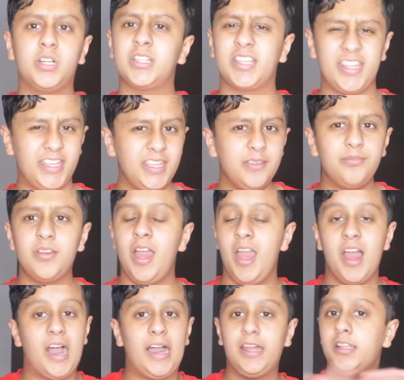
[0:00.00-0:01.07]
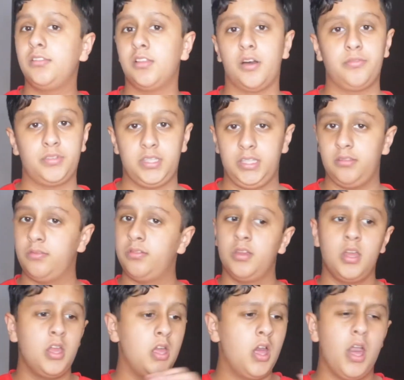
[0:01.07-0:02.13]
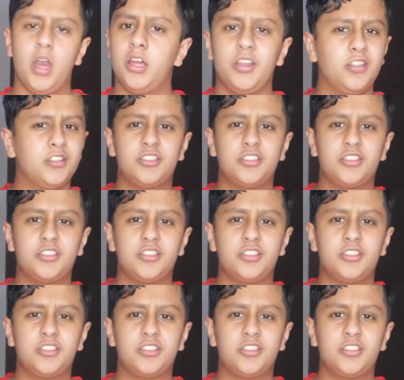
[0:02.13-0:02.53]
Keefe, I love Keefe. If